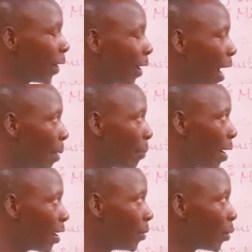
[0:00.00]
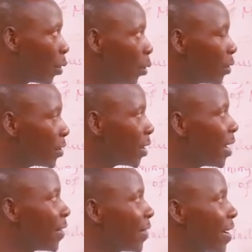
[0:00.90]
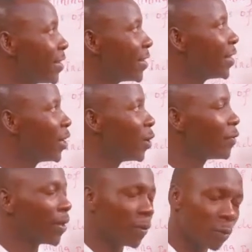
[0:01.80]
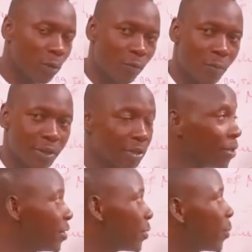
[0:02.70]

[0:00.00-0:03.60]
and applied, because there is a need of the use of machines,